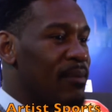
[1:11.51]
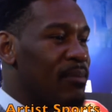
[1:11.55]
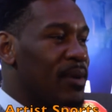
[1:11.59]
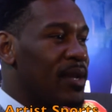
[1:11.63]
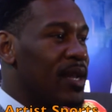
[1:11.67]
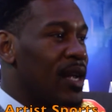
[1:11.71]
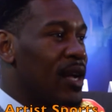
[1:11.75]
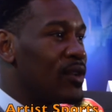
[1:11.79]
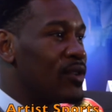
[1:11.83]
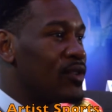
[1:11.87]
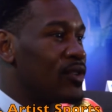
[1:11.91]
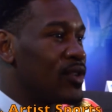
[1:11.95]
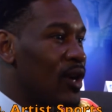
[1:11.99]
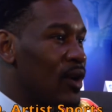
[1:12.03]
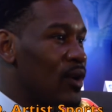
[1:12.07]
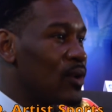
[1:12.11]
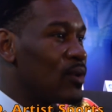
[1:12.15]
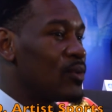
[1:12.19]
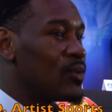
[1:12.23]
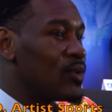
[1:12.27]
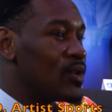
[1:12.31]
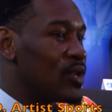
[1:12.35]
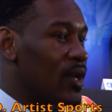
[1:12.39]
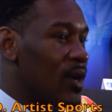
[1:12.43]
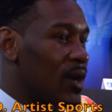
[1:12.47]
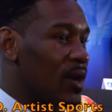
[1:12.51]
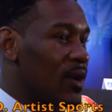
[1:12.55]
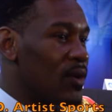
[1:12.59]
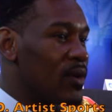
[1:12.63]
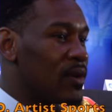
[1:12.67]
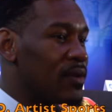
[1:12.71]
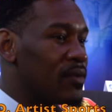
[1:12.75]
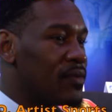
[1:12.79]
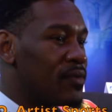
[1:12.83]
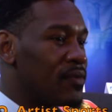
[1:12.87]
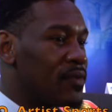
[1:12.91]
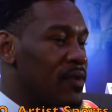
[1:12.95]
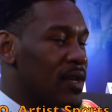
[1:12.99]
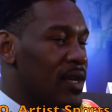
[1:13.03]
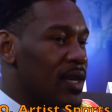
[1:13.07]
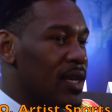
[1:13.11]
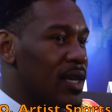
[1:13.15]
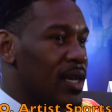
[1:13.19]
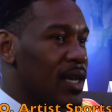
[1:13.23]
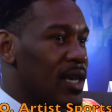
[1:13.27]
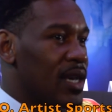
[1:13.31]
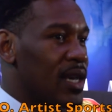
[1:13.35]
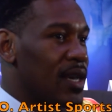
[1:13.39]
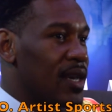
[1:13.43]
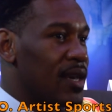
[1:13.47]
But I don't know if
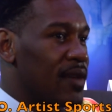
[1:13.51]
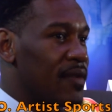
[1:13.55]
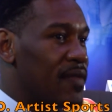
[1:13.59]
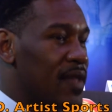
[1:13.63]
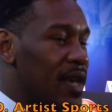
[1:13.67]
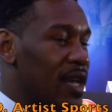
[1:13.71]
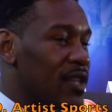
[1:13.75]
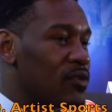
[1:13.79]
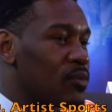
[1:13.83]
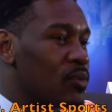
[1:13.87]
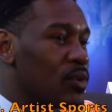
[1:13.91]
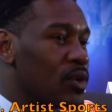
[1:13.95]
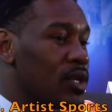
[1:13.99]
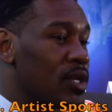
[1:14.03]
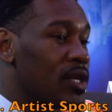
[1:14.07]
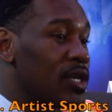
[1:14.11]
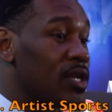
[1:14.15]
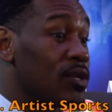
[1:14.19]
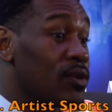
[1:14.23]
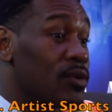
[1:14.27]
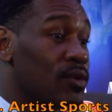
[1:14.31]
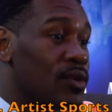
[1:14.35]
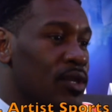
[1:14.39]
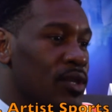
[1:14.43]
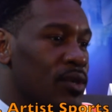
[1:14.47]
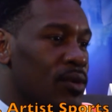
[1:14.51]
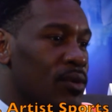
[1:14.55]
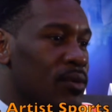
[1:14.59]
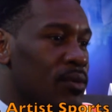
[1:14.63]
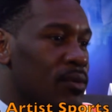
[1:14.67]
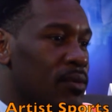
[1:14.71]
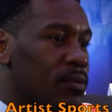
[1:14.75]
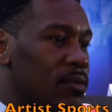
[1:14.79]
that's what he'll do.